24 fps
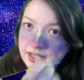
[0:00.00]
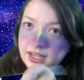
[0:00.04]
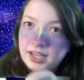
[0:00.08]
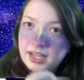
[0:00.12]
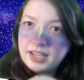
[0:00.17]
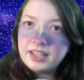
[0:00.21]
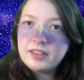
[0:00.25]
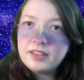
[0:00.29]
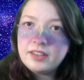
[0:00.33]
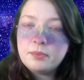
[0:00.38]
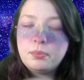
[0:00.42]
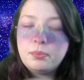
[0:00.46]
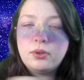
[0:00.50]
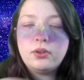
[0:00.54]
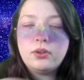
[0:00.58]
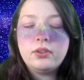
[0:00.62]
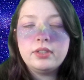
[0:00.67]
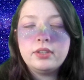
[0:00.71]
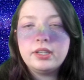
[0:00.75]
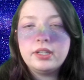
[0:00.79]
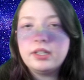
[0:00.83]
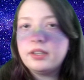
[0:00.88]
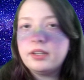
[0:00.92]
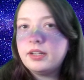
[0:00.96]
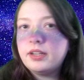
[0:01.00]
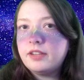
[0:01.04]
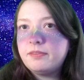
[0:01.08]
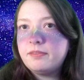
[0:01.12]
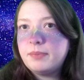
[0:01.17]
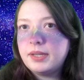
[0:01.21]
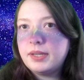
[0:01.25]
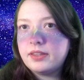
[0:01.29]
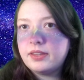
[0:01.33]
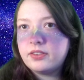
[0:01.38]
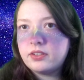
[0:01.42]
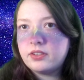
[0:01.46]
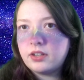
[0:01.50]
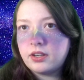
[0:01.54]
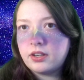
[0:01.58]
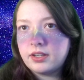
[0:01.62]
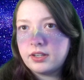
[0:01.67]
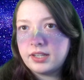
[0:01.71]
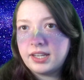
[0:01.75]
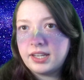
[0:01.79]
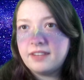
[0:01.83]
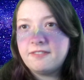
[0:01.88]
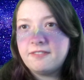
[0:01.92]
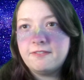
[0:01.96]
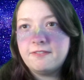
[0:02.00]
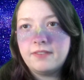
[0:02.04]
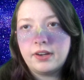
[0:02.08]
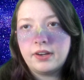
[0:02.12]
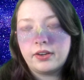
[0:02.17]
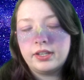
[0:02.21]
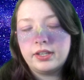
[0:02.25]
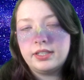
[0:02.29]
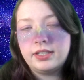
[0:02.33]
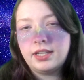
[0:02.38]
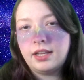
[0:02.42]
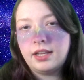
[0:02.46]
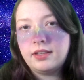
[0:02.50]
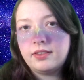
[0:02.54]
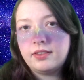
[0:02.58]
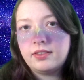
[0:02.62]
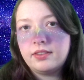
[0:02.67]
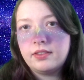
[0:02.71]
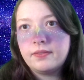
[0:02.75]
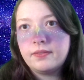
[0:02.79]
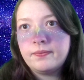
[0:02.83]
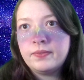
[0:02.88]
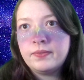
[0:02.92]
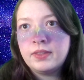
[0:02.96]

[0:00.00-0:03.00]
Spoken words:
It gets pulled in enough by the star to get very dense.